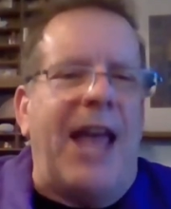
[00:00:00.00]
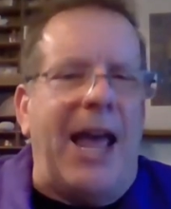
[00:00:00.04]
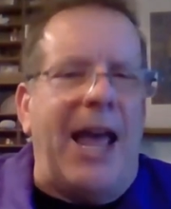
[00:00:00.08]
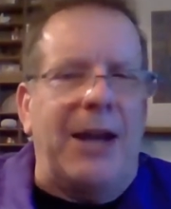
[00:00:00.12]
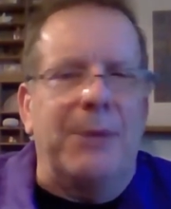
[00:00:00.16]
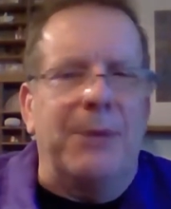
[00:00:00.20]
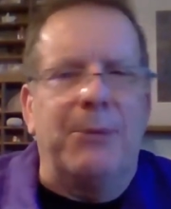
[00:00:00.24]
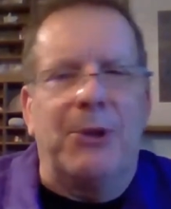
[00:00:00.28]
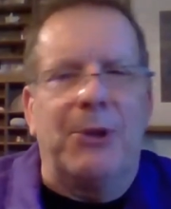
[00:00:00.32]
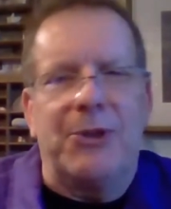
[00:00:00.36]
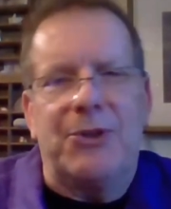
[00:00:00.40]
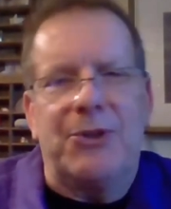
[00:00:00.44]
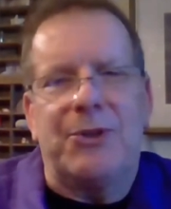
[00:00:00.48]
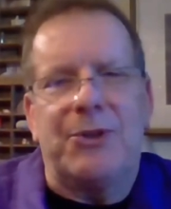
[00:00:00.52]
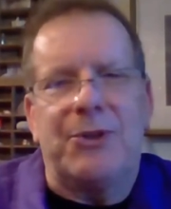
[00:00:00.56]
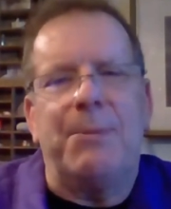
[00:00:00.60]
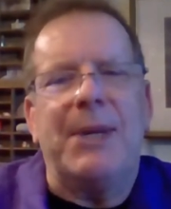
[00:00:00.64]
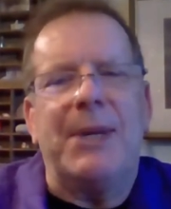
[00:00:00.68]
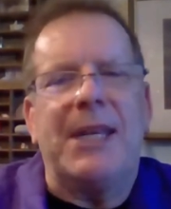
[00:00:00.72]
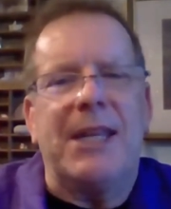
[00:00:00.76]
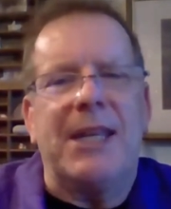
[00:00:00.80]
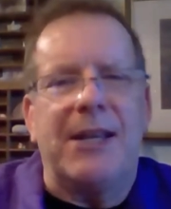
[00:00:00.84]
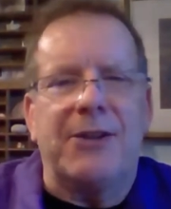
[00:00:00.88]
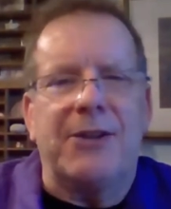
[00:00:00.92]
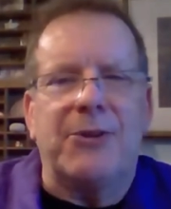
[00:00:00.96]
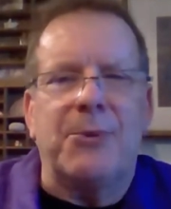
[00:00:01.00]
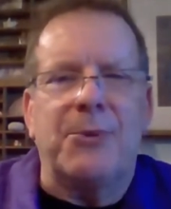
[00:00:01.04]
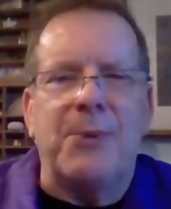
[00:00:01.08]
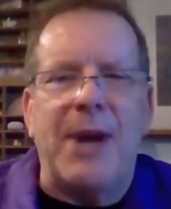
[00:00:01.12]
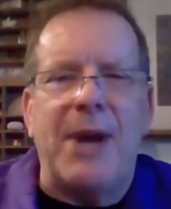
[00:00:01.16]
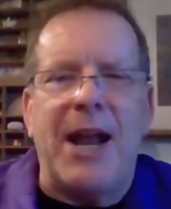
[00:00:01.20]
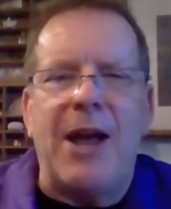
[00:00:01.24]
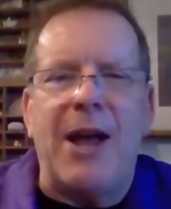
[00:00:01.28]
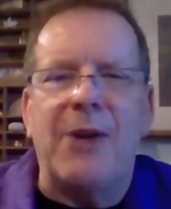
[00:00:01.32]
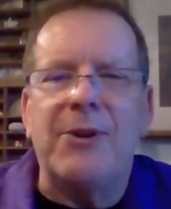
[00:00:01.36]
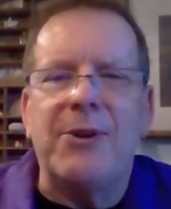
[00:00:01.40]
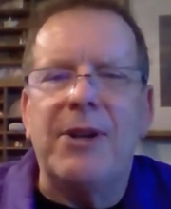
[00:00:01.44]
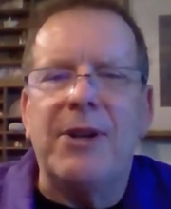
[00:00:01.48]
animals to be kicked
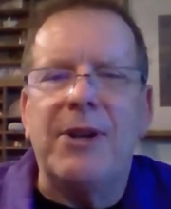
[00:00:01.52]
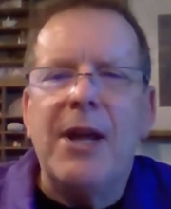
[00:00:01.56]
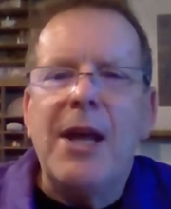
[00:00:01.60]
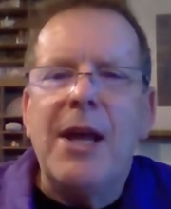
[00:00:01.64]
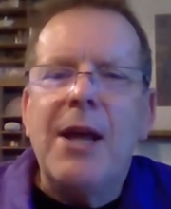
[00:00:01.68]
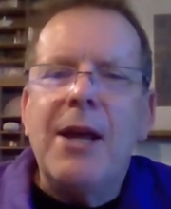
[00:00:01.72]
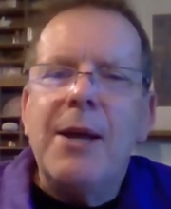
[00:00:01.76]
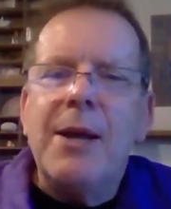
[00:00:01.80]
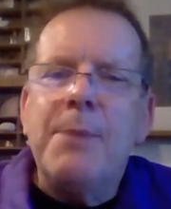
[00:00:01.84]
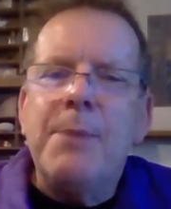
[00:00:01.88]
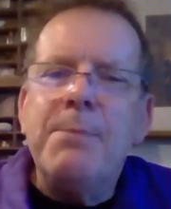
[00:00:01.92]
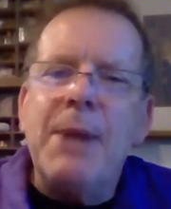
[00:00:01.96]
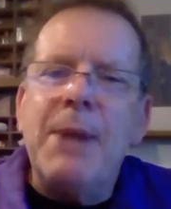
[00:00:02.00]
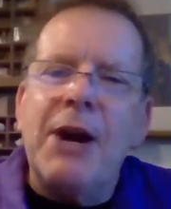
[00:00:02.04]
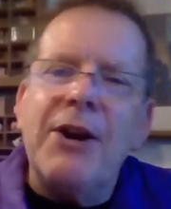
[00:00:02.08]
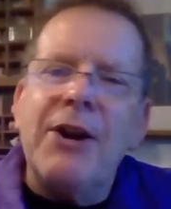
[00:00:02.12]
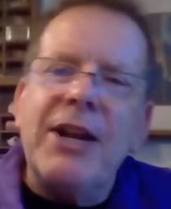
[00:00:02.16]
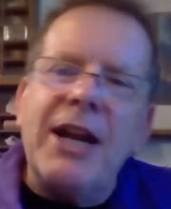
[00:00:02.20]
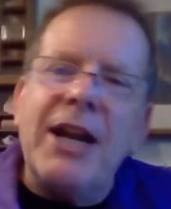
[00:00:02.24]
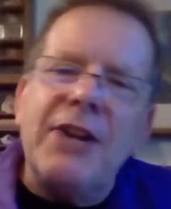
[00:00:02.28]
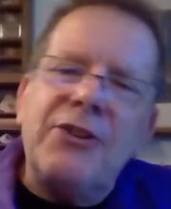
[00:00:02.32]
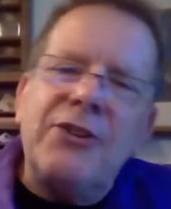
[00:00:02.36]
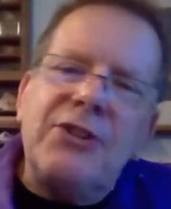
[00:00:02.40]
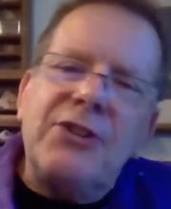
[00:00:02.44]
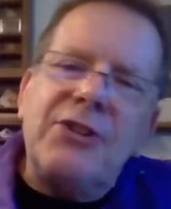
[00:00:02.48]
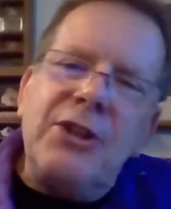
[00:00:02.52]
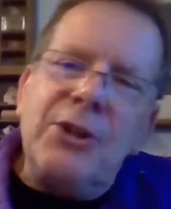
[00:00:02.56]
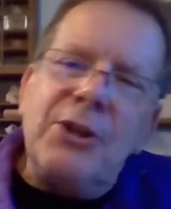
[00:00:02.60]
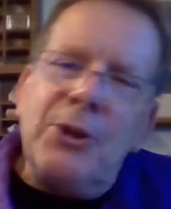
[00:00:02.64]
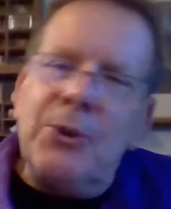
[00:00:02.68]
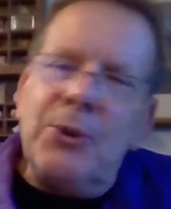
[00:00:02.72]
around. Mary, I see yes.